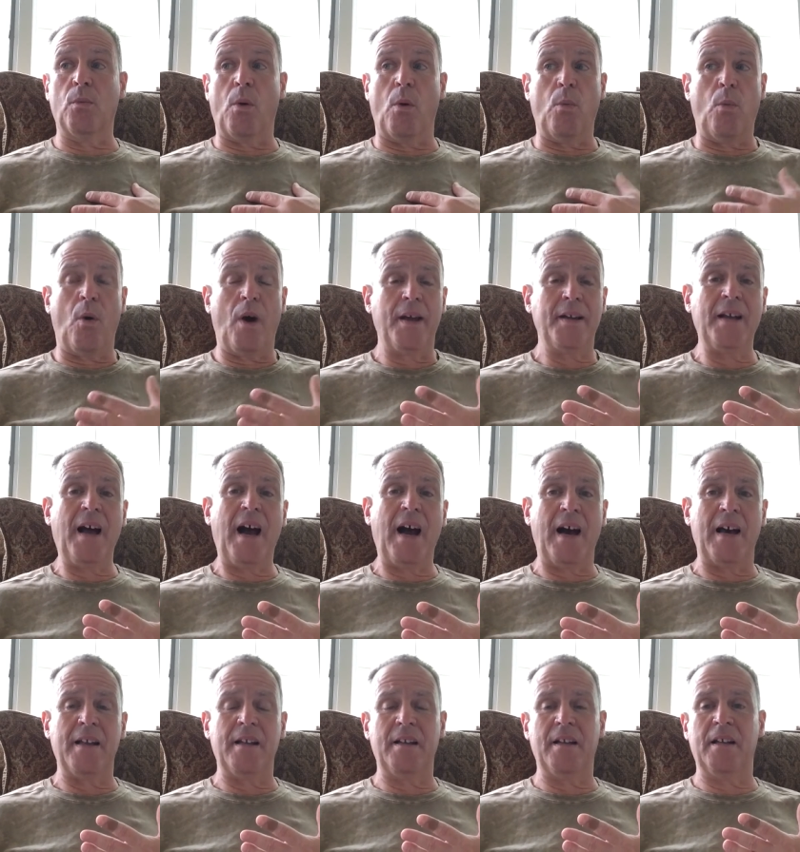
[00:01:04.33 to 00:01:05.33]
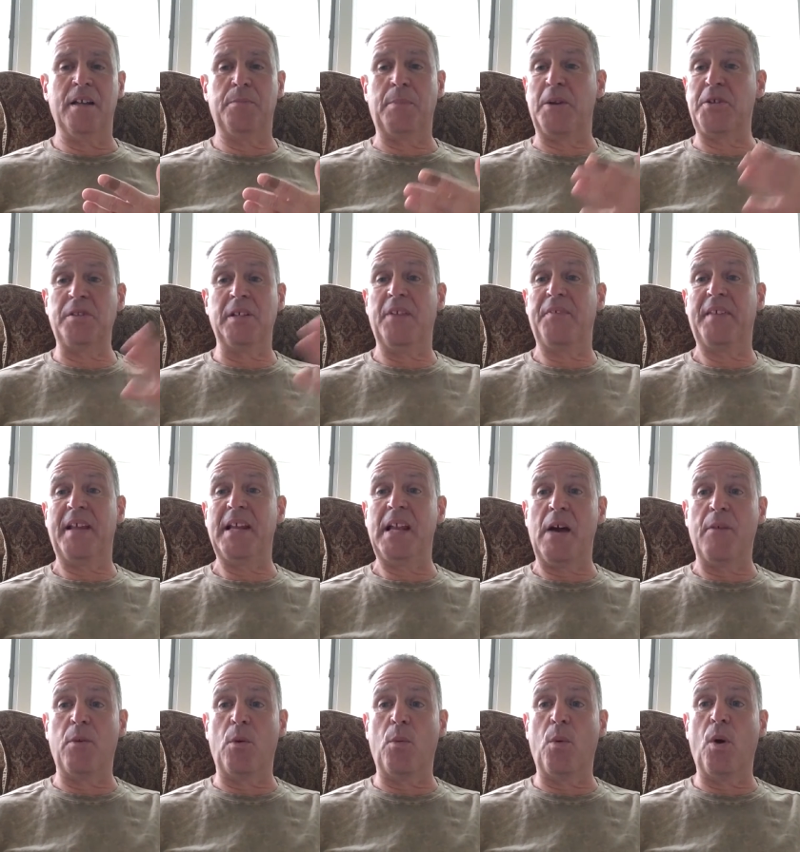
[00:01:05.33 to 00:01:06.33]
well why not, especially if they
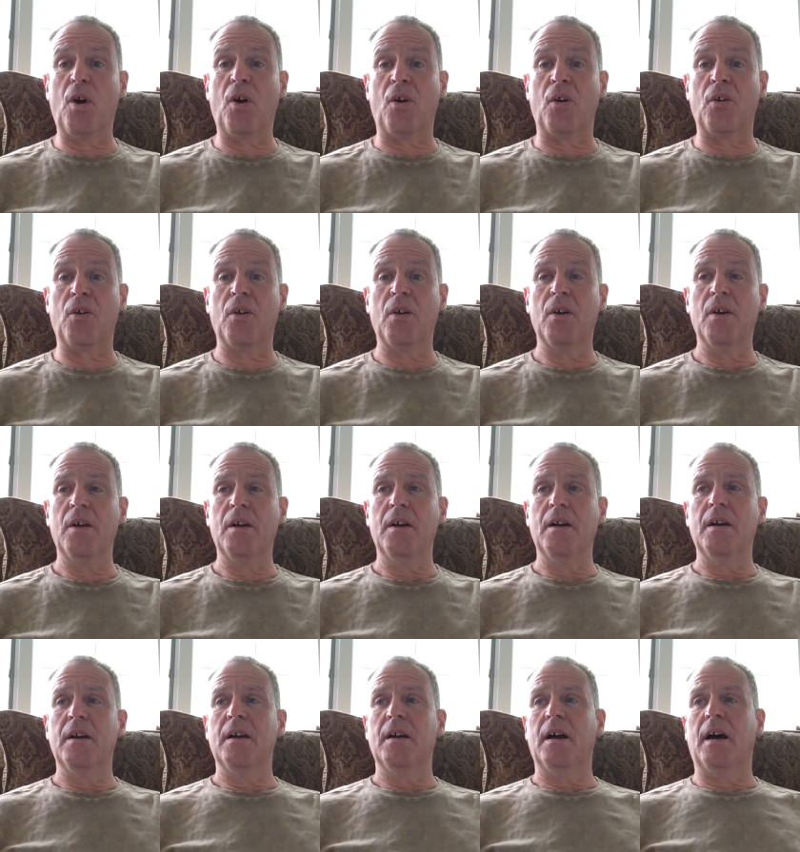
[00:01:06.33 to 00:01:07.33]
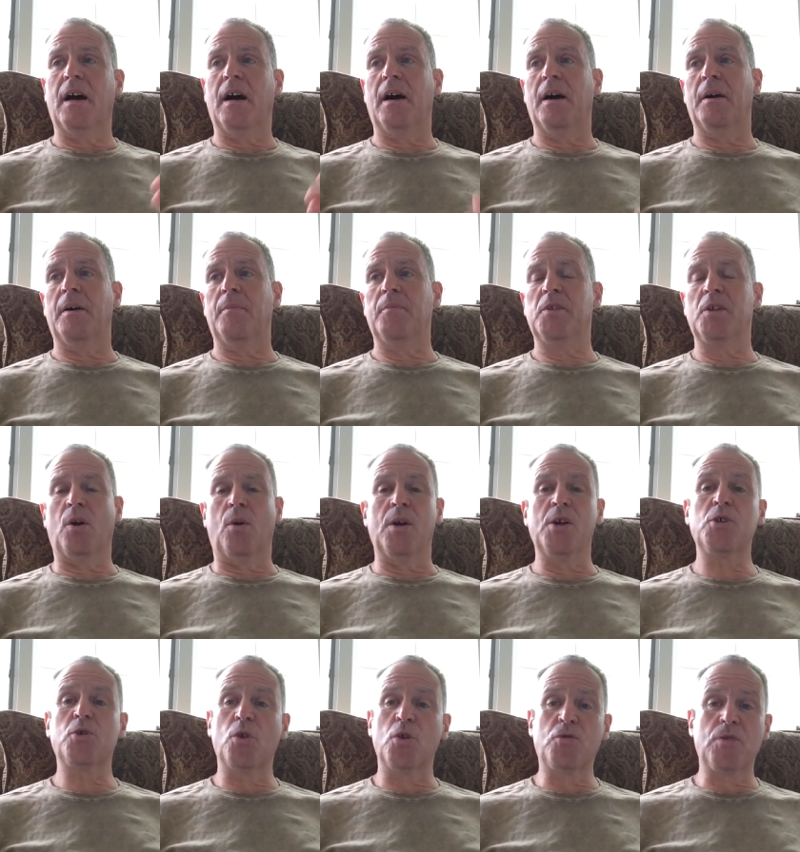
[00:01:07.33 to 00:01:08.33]
never were. Uh, you know,
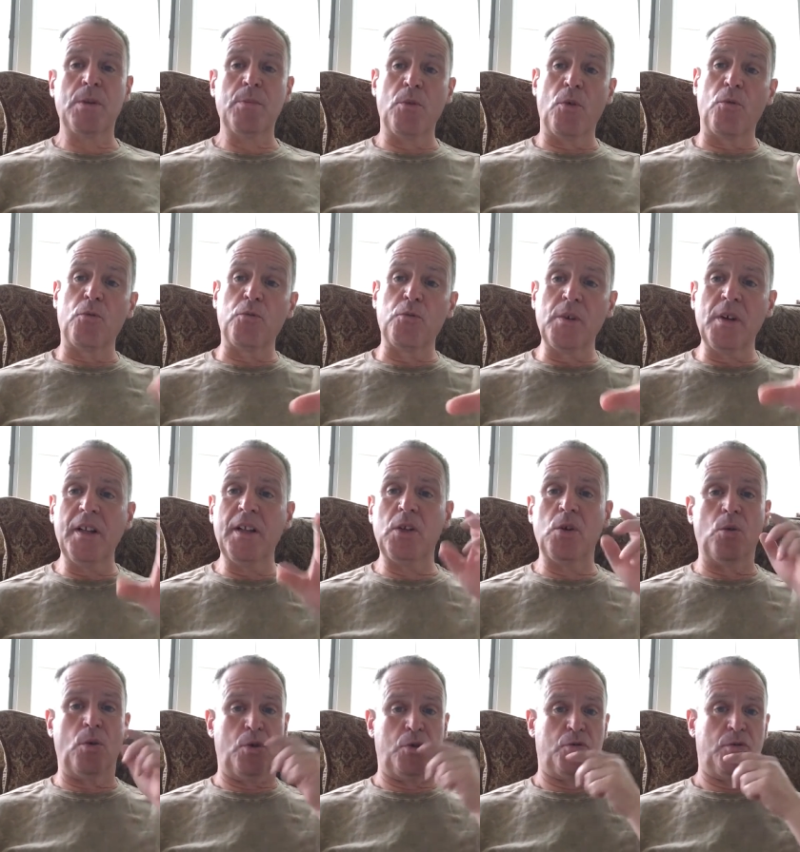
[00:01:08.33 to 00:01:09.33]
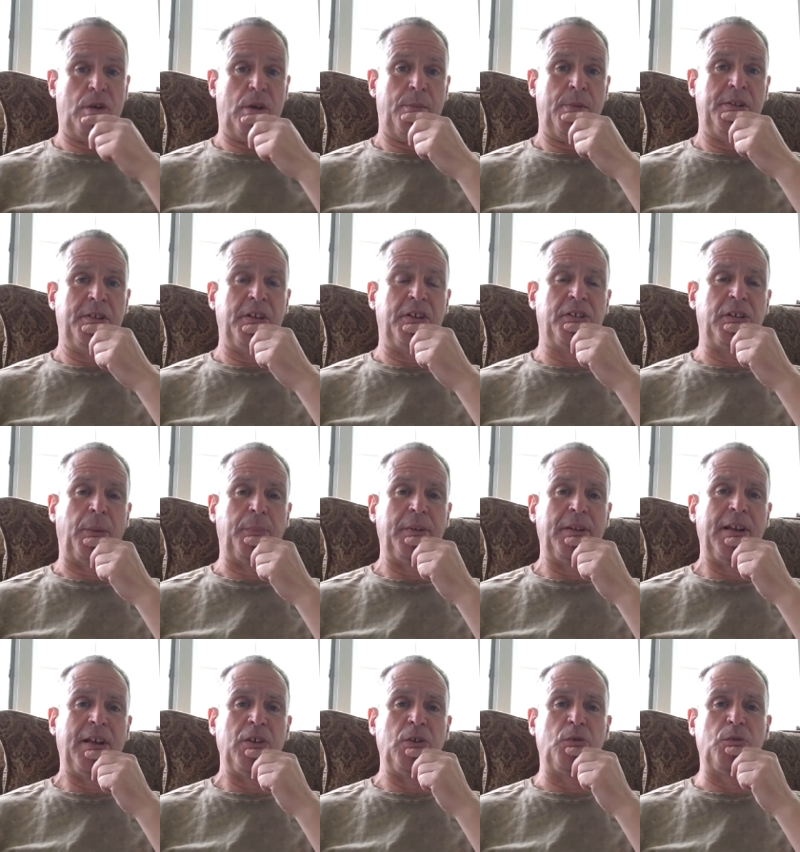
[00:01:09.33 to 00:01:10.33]
is your dream really your dream? Is it
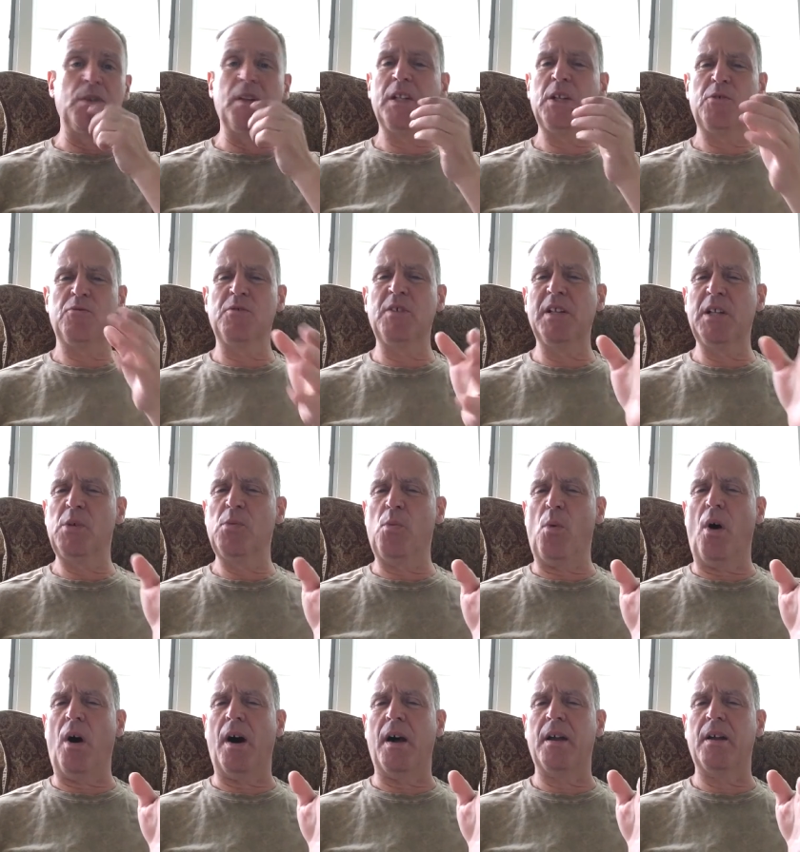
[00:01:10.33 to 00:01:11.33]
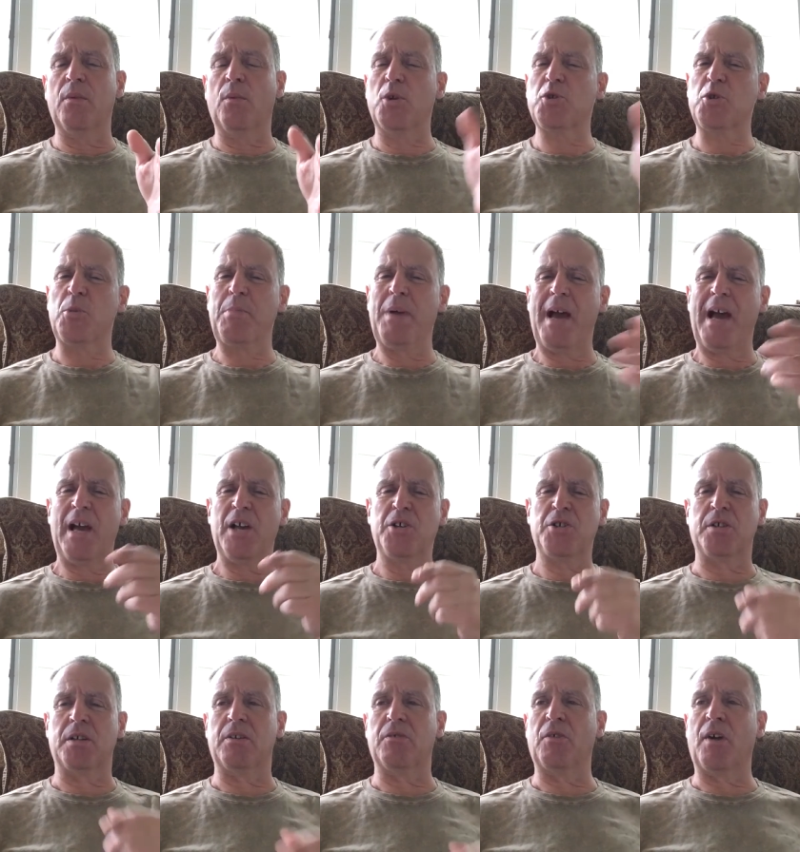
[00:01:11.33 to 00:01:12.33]
something that you really really want? What's your
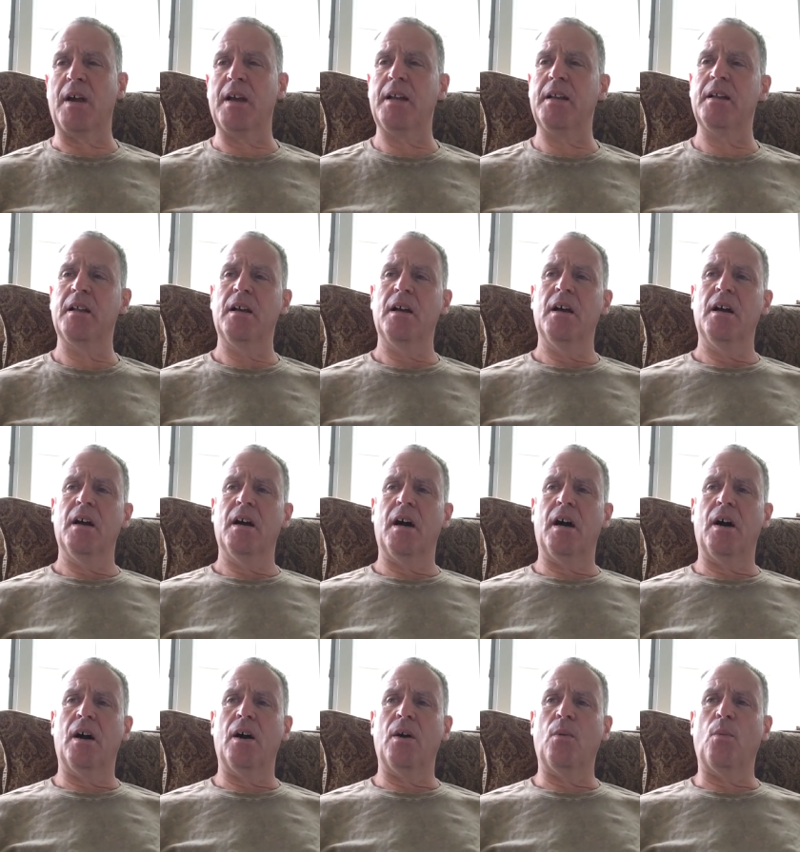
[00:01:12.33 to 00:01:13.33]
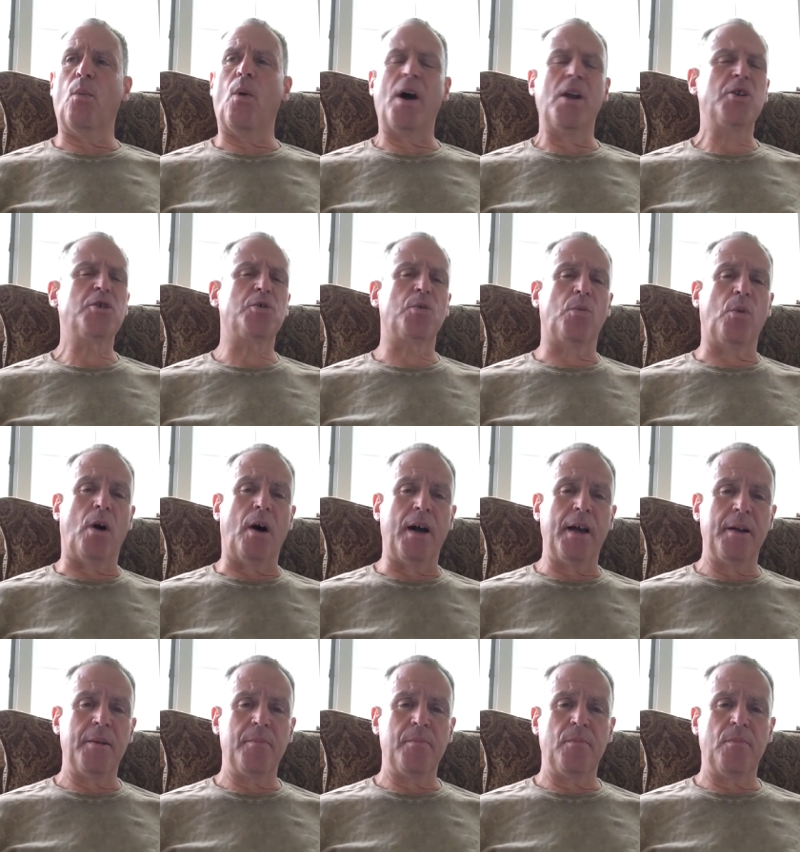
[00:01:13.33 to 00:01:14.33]
passion, right? Uh, what is your why?
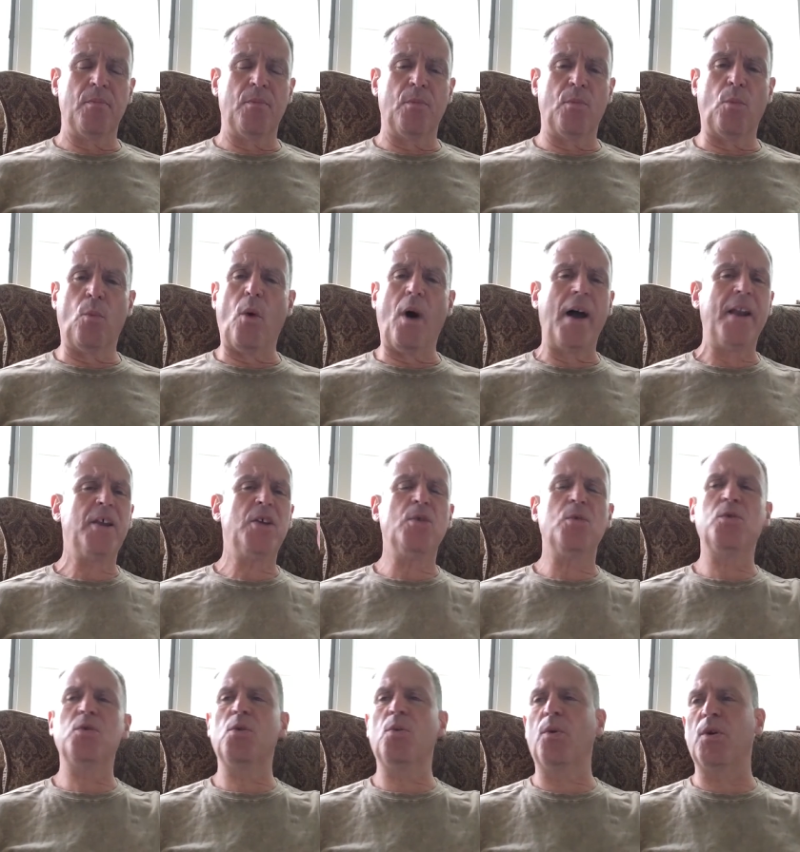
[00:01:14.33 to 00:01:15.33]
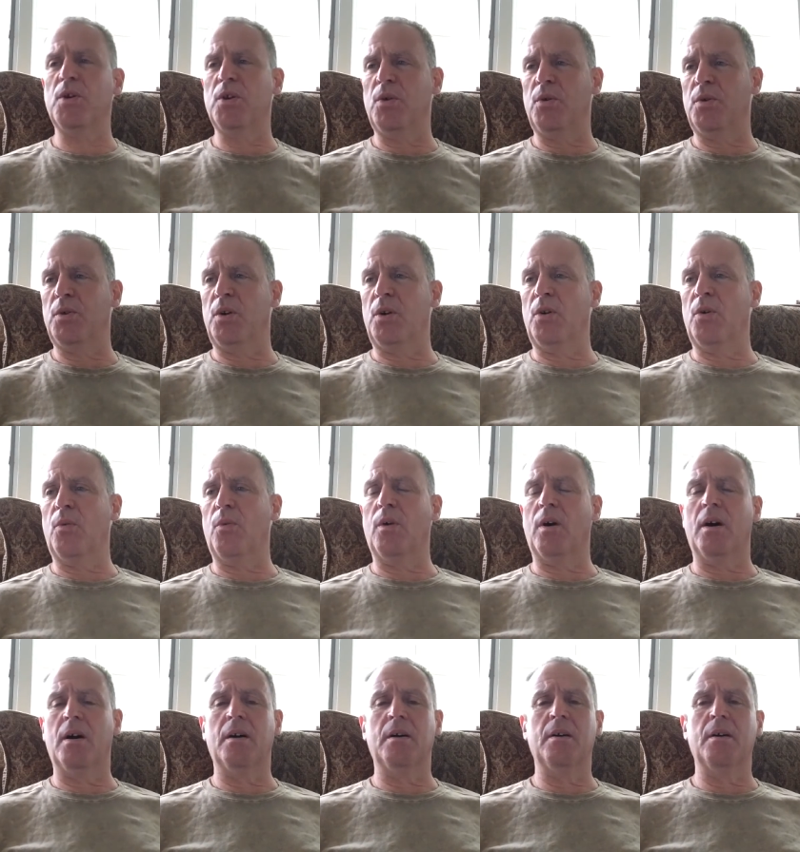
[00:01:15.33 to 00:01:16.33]
Why do you do what you do?
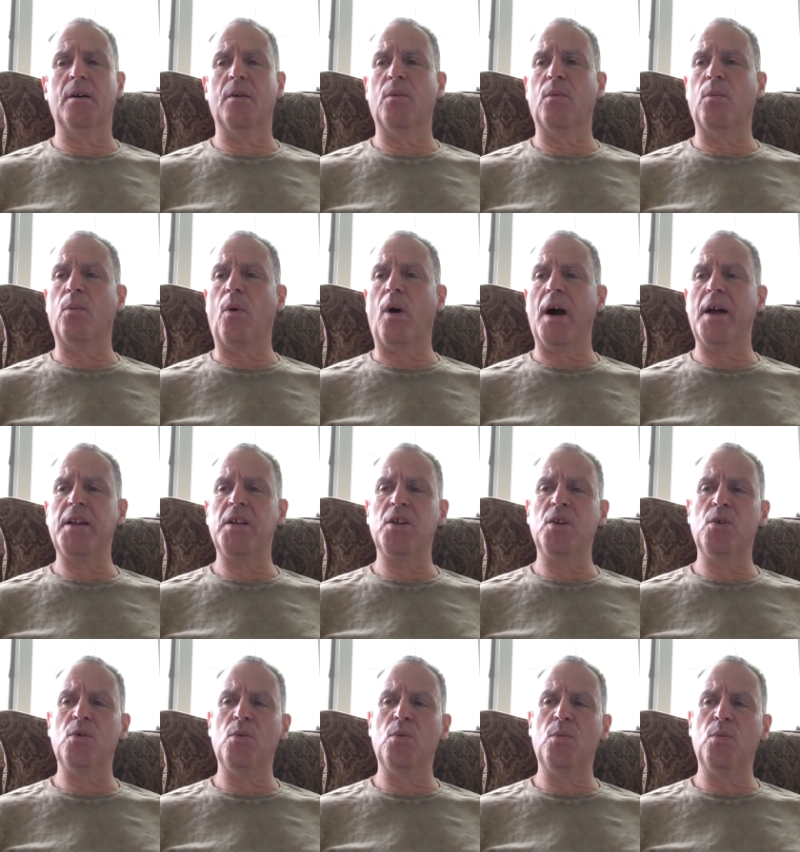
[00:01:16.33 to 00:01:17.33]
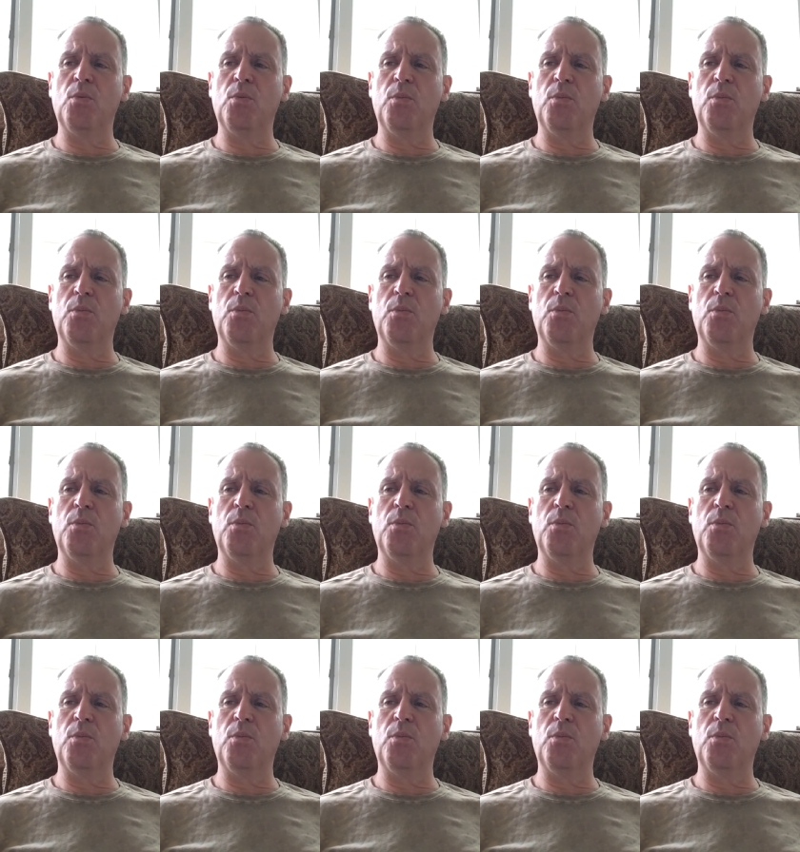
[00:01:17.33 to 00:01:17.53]
Uh, why do you